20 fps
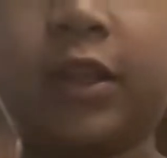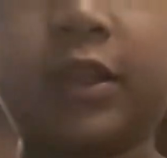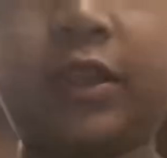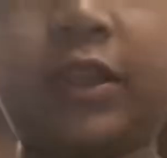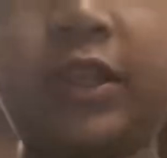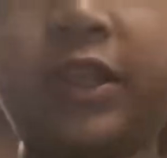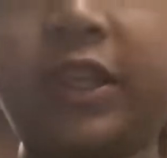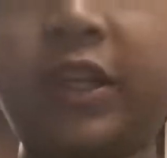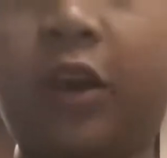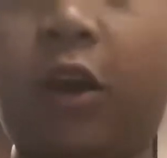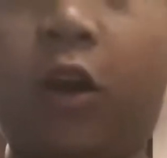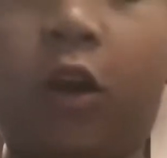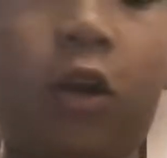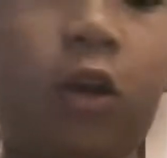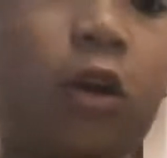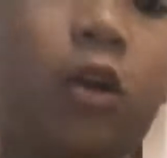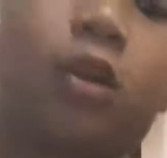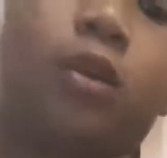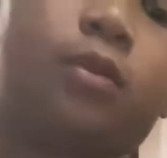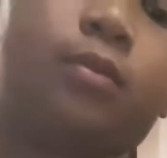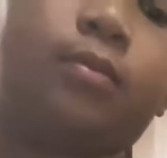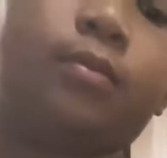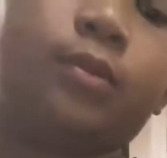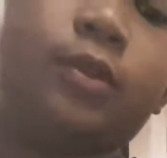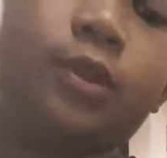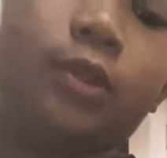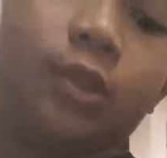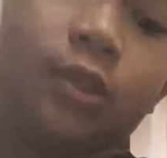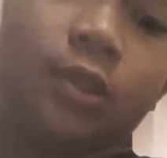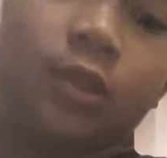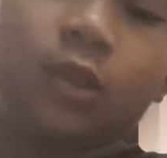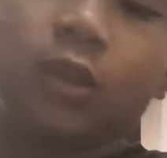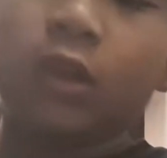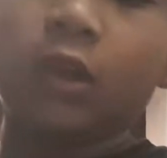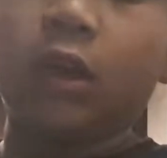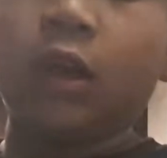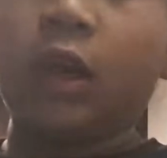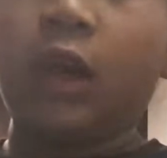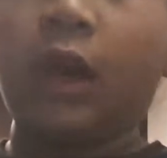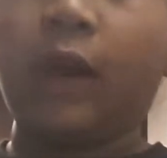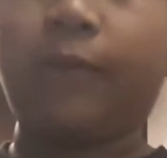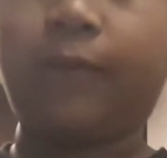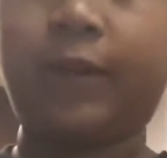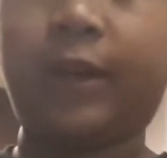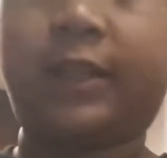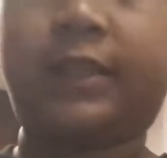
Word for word: of the arms and we